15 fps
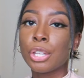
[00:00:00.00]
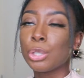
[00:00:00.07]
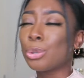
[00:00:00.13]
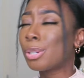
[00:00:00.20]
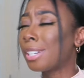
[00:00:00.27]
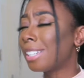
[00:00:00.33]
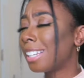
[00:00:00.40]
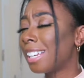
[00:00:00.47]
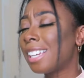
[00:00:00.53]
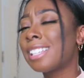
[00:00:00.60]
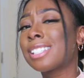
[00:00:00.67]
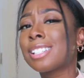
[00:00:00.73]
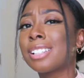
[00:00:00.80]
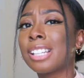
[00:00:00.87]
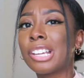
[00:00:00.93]
you can
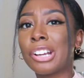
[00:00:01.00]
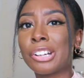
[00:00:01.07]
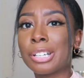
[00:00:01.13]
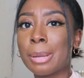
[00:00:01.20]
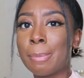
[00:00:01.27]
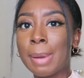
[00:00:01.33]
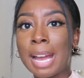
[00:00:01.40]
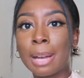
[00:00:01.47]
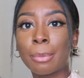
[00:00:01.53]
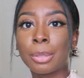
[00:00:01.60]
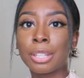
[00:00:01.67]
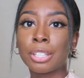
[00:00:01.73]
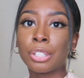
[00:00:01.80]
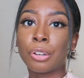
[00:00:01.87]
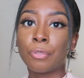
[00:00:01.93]
easily earn it back
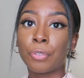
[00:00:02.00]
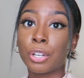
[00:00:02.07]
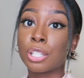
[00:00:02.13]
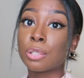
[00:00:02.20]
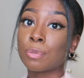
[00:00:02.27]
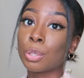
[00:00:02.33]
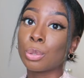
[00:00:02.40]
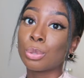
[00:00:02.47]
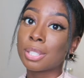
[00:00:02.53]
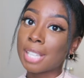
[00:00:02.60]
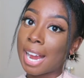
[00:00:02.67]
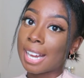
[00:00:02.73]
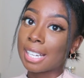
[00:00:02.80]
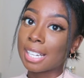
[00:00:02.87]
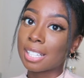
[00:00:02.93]
within your first few
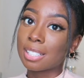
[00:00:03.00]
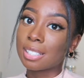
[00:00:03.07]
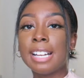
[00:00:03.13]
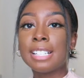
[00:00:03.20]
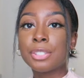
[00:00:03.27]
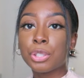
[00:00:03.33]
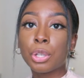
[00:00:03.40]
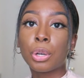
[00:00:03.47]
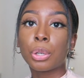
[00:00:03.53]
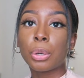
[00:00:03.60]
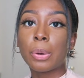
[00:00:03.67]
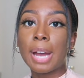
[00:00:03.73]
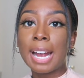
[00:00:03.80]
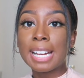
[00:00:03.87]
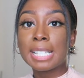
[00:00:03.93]
signings. In
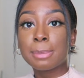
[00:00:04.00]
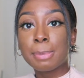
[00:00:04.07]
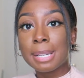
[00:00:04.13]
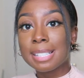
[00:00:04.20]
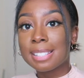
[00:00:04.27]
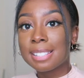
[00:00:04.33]
total, I spent